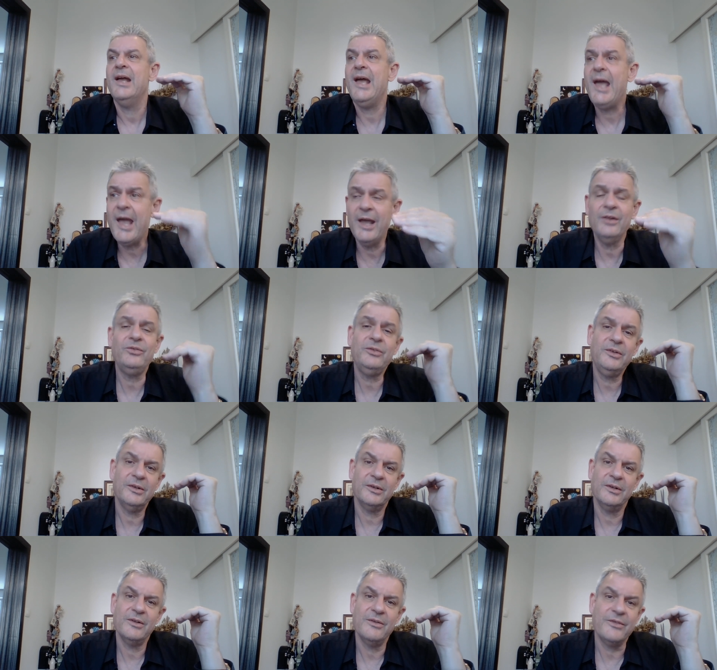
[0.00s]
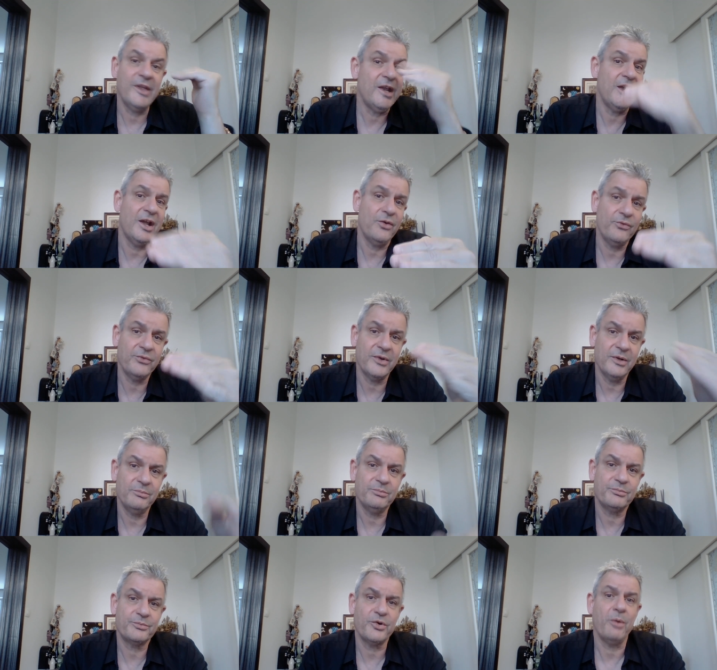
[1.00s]
And they have
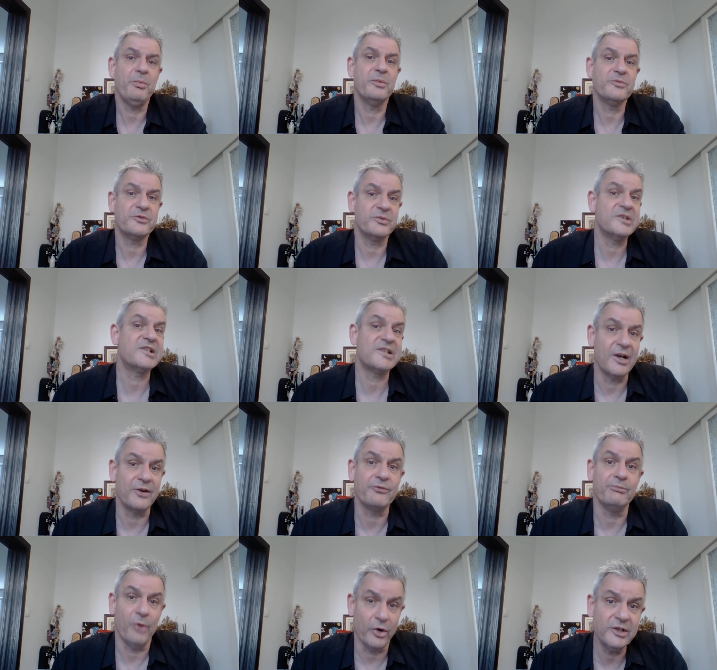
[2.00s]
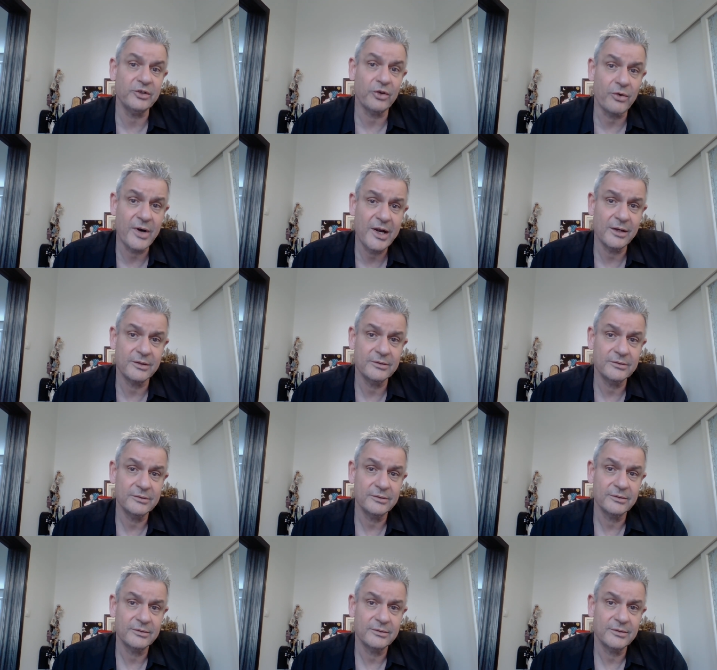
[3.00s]
problems with self-monitoring.
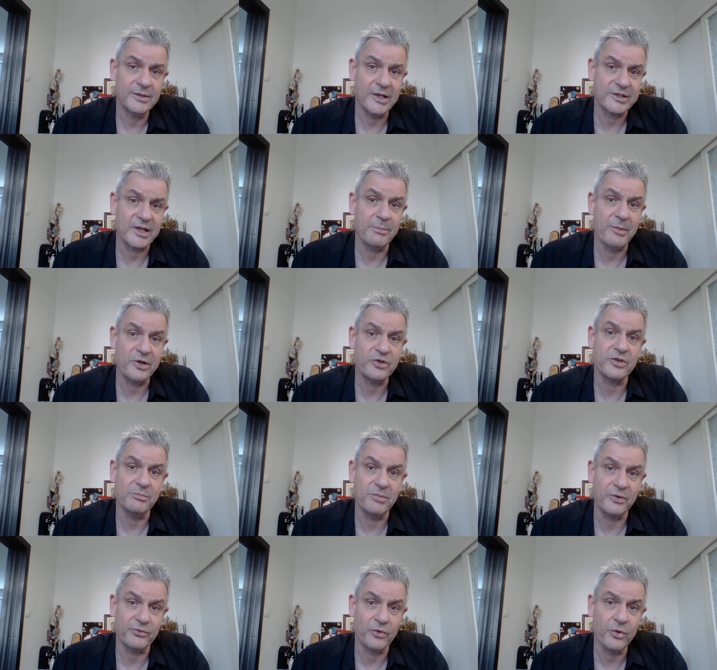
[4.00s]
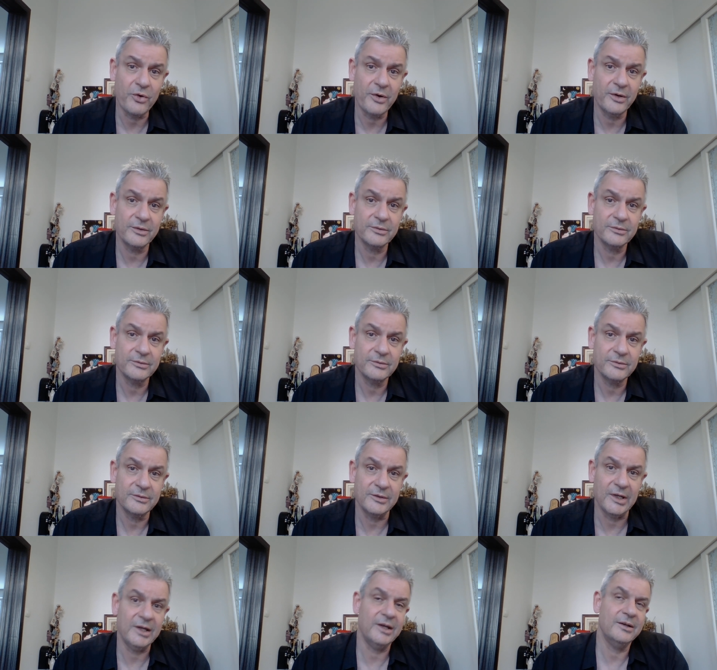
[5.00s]
As I mentioned before,
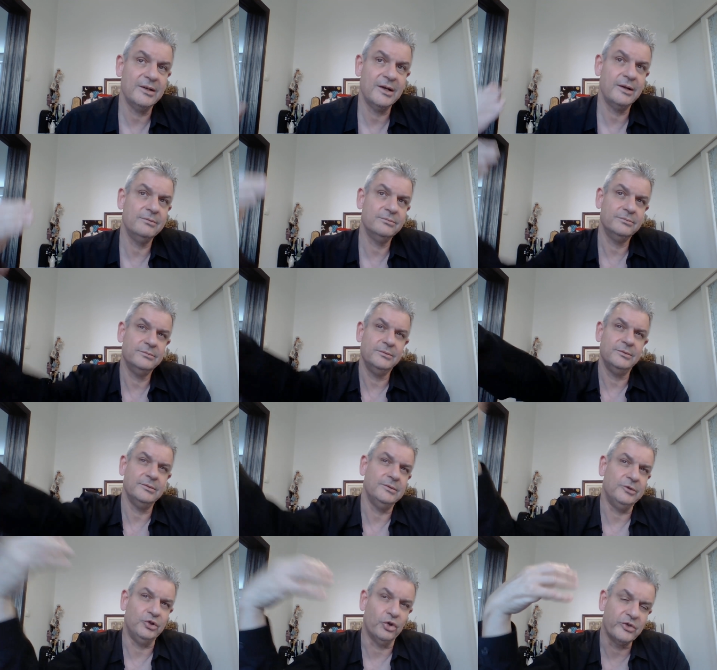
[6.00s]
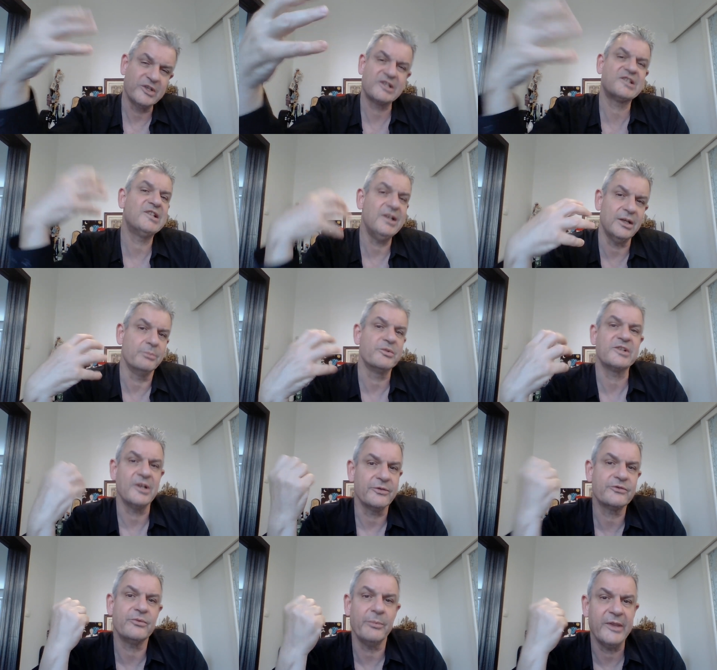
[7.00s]
they don't see
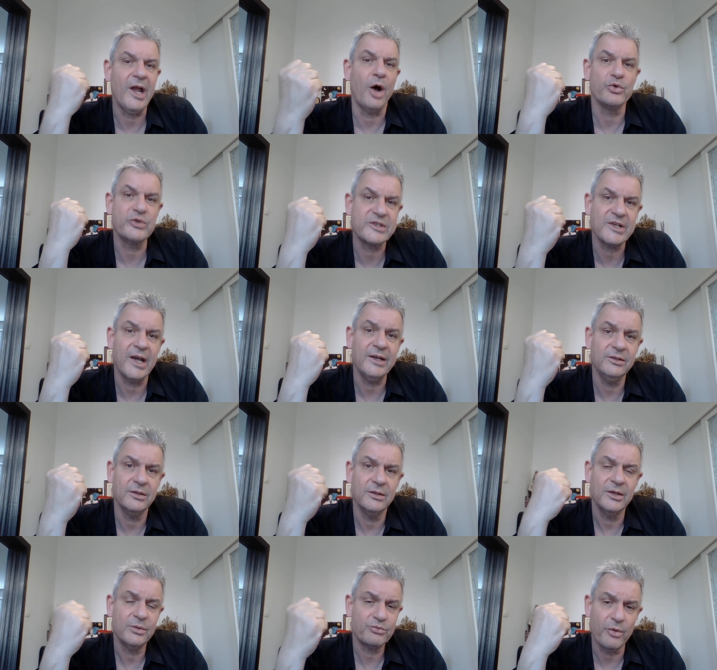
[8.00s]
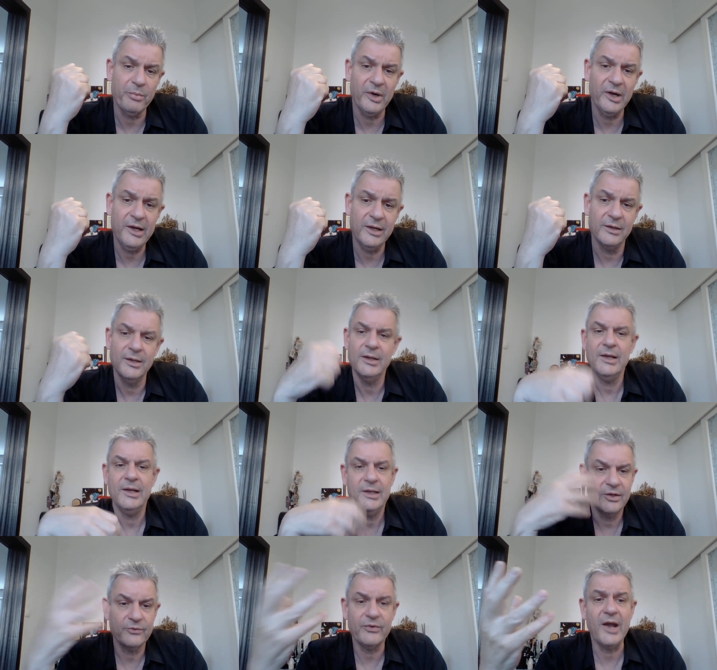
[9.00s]
themselves from the outside properly.
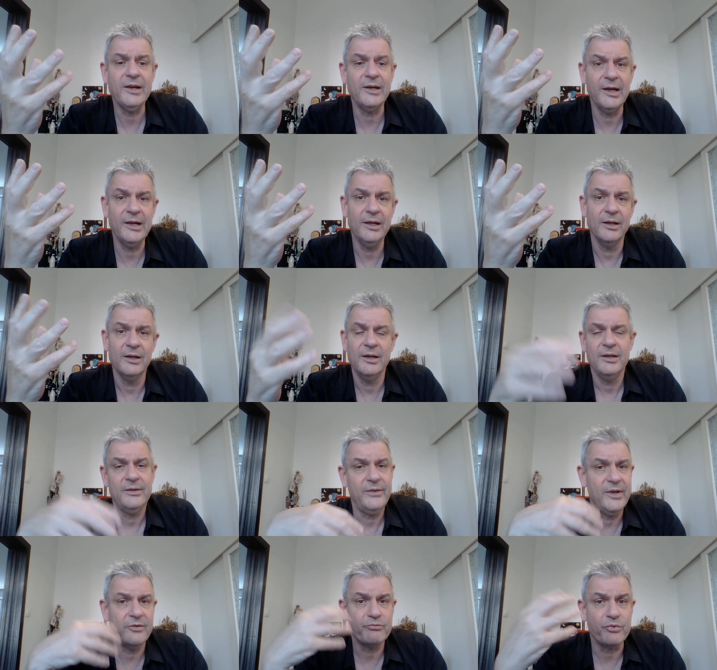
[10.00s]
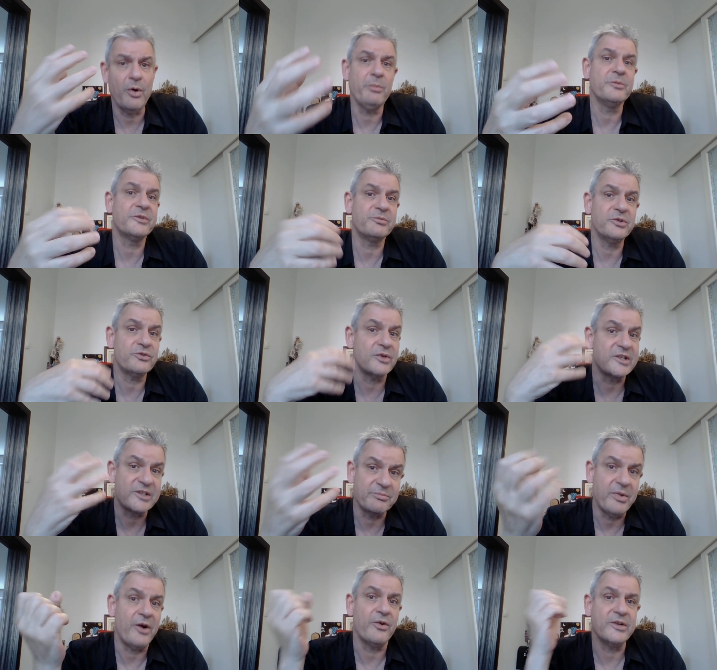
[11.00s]
And finally, they have problems with
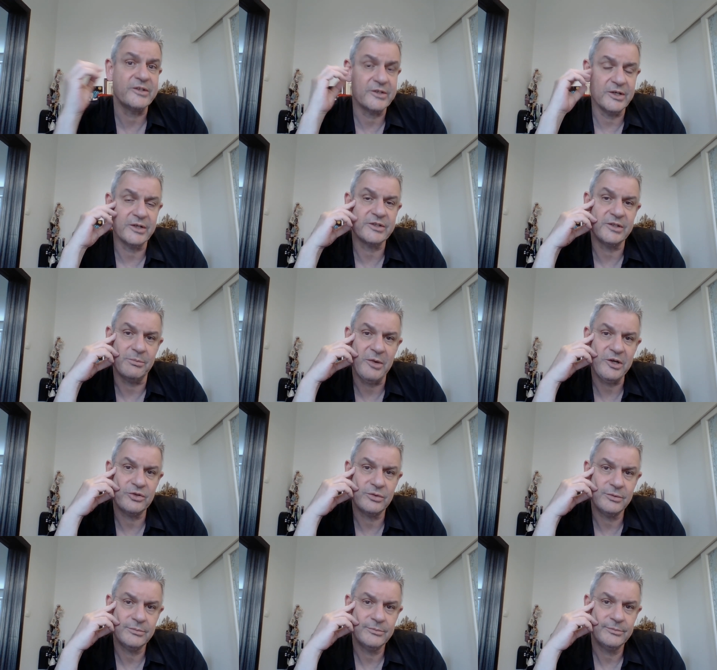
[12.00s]
transparency estimation.